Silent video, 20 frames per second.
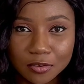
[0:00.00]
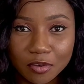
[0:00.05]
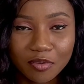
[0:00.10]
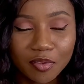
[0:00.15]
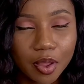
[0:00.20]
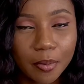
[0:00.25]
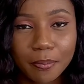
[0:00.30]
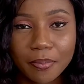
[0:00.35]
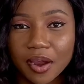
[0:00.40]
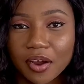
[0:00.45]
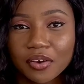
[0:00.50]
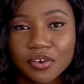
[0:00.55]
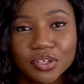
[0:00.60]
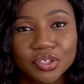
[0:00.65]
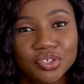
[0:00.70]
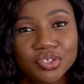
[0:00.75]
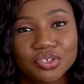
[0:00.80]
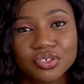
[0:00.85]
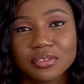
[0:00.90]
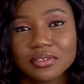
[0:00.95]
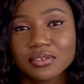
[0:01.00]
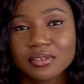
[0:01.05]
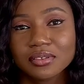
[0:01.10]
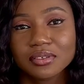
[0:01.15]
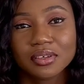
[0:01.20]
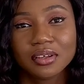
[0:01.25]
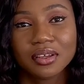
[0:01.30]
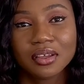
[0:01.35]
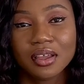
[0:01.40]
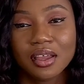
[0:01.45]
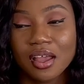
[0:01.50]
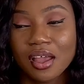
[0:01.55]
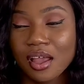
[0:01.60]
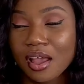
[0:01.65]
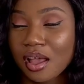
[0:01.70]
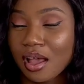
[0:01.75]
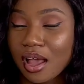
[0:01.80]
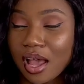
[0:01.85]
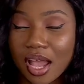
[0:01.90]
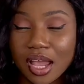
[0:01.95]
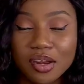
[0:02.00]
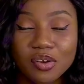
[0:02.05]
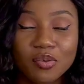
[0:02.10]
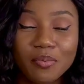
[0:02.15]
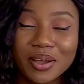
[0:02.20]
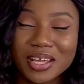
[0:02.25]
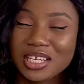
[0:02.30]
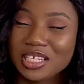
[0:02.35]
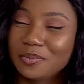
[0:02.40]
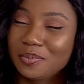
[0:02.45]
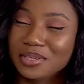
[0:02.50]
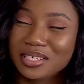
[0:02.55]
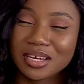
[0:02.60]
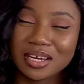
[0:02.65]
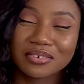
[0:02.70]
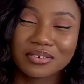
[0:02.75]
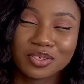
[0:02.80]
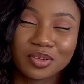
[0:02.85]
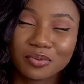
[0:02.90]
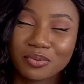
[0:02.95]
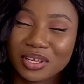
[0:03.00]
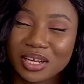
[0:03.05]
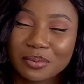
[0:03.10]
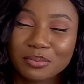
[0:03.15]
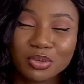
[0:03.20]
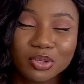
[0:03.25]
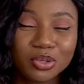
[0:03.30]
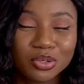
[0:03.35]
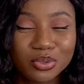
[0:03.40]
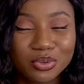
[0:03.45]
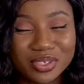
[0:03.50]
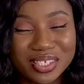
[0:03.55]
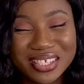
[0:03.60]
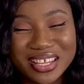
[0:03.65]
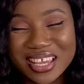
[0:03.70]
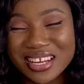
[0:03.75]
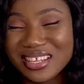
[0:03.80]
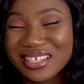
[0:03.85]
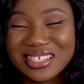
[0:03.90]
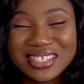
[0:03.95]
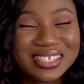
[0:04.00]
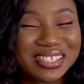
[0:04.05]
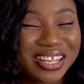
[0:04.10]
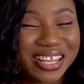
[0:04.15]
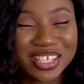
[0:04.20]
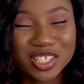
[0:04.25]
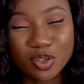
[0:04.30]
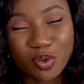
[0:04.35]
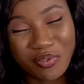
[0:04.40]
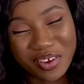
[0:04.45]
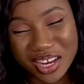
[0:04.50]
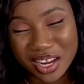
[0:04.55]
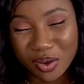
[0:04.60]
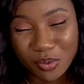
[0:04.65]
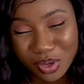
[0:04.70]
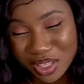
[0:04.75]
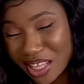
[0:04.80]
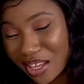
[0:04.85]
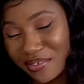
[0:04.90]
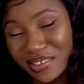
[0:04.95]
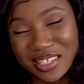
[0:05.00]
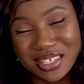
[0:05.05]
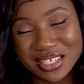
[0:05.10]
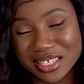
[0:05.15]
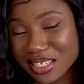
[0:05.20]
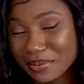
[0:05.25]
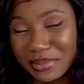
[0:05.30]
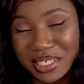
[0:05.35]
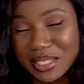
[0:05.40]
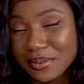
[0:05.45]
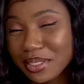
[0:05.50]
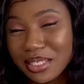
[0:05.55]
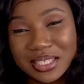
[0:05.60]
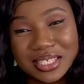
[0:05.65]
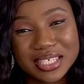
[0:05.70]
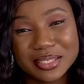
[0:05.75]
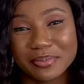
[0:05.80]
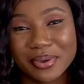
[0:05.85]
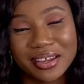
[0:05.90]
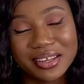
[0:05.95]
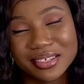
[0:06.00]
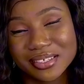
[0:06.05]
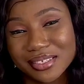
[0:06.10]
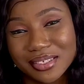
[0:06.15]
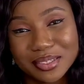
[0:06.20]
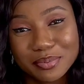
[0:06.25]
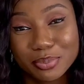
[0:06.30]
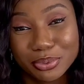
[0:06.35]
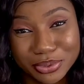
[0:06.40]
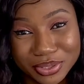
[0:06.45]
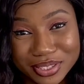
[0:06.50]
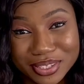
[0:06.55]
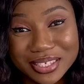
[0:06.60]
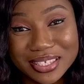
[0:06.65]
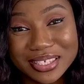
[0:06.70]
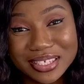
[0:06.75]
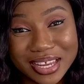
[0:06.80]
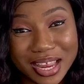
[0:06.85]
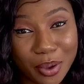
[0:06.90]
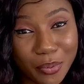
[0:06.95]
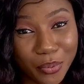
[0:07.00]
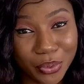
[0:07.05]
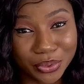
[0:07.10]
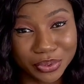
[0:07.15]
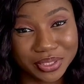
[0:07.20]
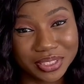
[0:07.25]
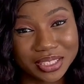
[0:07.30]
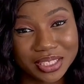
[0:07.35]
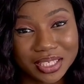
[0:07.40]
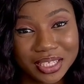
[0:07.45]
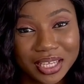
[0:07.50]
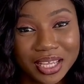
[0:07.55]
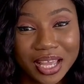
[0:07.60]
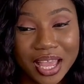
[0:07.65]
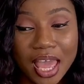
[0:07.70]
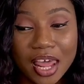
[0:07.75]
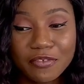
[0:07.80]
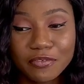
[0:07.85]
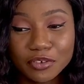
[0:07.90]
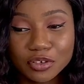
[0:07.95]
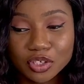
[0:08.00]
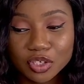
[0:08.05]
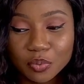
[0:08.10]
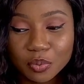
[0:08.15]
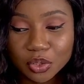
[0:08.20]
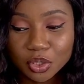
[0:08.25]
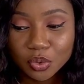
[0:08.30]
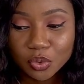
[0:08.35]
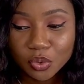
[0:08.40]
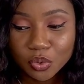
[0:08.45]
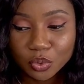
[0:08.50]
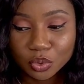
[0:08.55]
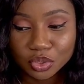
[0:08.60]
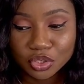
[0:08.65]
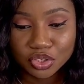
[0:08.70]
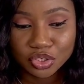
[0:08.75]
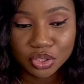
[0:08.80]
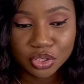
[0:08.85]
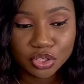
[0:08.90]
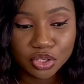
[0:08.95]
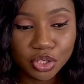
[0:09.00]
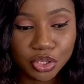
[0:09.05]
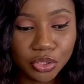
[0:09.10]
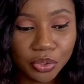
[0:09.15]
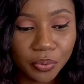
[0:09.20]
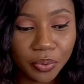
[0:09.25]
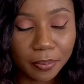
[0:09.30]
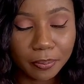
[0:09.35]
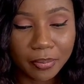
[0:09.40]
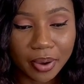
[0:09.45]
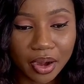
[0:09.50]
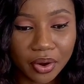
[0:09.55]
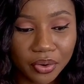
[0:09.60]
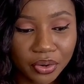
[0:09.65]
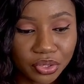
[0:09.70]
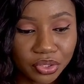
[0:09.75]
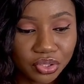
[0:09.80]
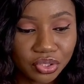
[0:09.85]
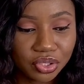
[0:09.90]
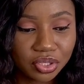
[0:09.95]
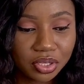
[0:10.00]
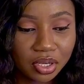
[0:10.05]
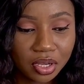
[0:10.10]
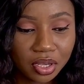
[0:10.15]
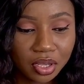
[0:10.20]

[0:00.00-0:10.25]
of our marriage. I know by the special grace of God, I'm not going to see anything that is tougher than what I've seen in this marriage. But you see that one, and for someone who was just new in marriage,